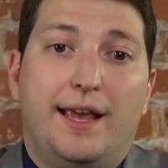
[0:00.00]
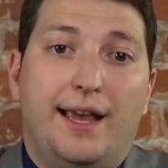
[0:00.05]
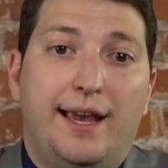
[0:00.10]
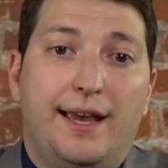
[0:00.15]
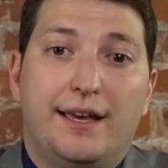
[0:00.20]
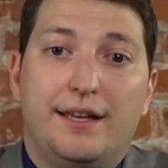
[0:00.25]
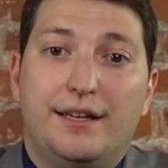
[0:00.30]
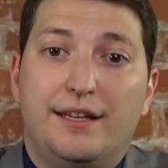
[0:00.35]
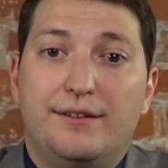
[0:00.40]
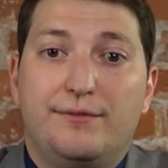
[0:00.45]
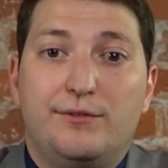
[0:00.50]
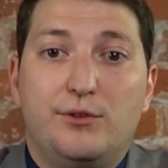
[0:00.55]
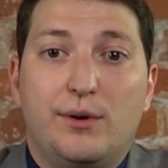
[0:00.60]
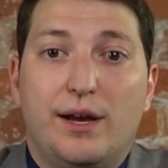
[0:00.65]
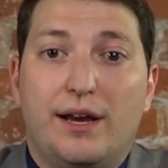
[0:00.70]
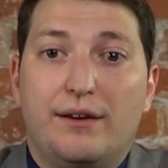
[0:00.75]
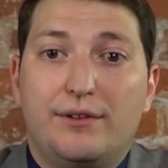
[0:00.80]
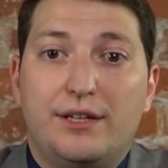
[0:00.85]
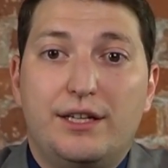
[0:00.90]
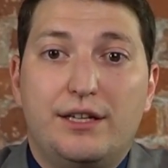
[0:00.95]
And if you
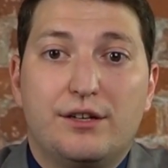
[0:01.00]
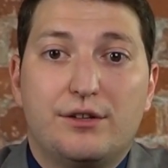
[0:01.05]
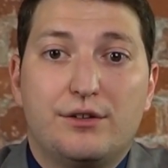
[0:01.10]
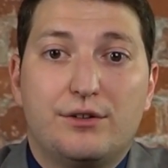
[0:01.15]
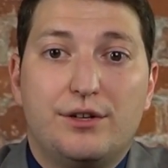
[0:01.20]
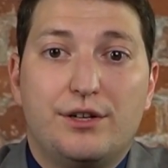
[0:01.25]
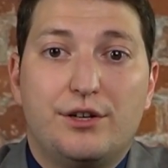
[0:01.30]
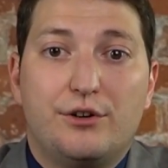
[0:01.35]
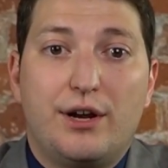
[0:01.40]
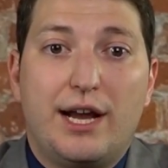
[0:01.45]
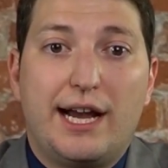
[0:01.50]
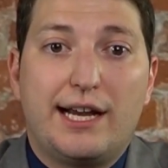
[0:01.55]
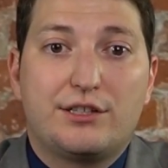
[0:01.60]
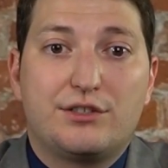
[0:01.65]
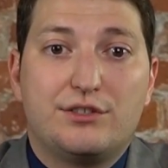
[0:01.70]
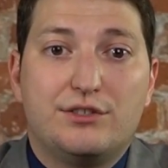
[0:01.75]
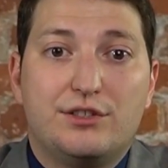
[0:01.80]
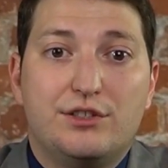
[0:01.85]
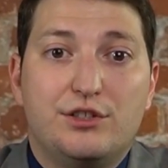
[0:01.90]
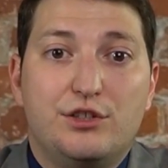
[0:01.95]
have any other
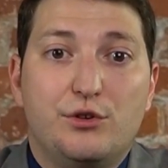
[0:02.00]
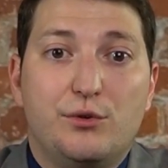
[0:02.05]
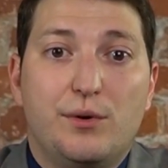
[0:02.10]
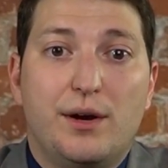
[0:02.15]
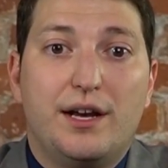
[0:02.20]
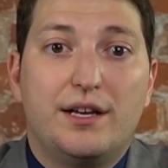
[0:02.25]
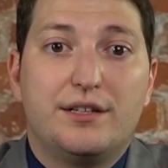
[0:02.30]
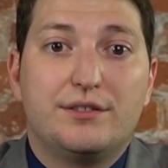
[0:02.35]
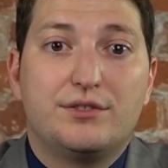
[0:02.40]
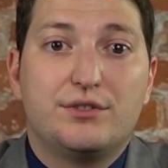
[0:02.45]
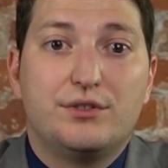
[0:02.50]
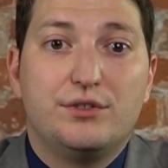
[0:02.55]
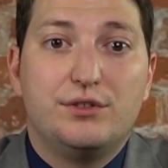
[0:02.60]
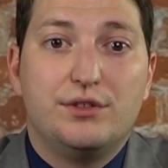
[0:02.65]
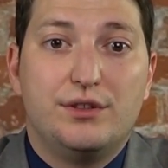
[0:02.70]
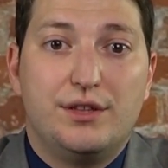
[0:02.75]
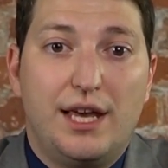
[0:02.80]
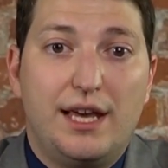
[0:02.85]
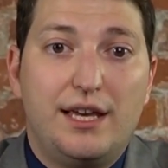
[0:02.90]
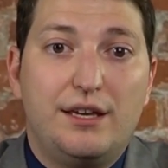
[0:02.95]
interactions in the U.S.,
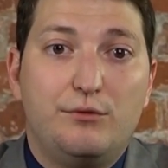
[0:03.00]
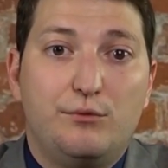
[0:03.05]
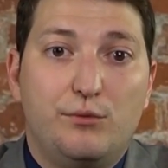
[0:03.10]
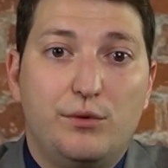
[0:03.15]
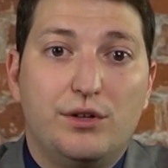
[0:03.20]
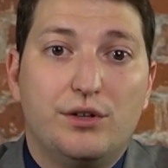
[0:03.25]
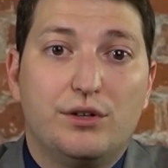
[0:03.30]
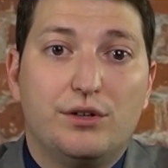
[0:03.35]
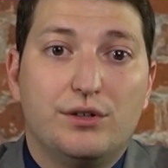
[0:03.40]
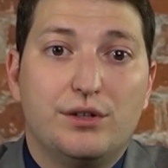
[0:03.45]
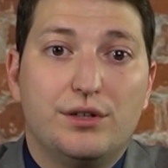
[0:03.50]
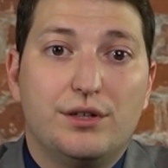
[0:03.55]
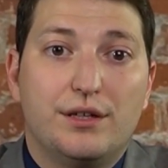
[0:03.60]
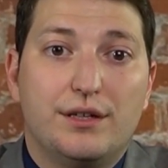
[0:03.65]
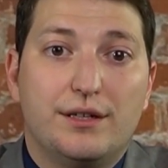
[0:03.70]
they will